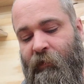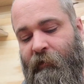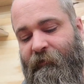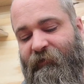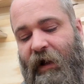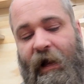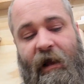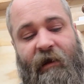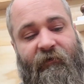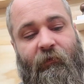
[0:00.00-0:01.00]

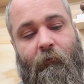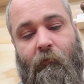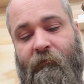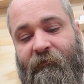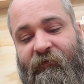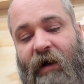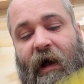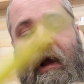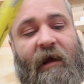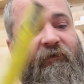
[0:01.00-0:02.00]
5,
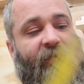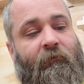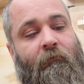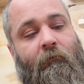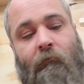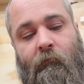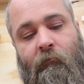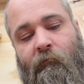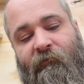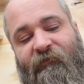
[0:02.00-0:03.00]
5,
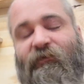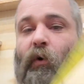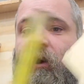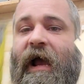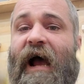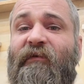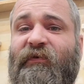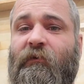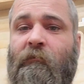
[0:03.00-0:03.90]
4.5.